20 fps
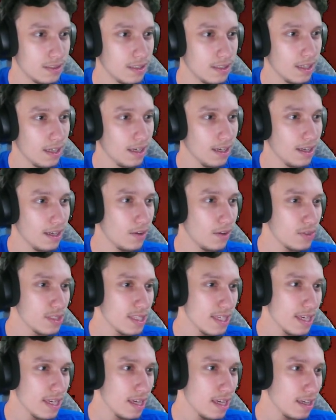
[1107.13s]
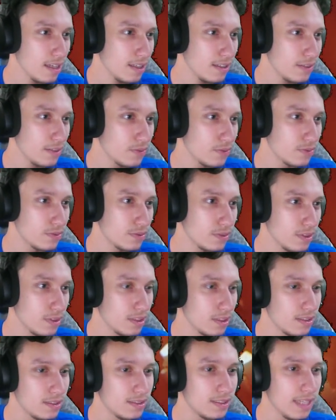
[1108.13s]
Hell yeah.
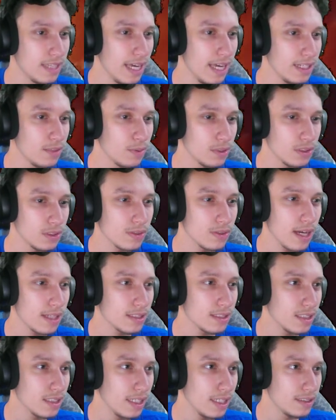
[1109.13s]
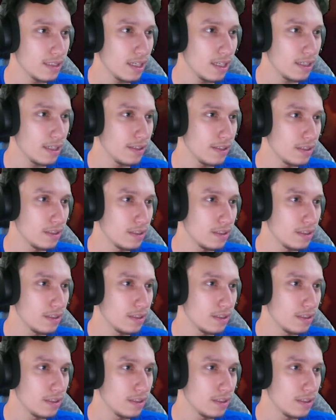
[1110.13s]
Teddy, what you gotta say, Teddy?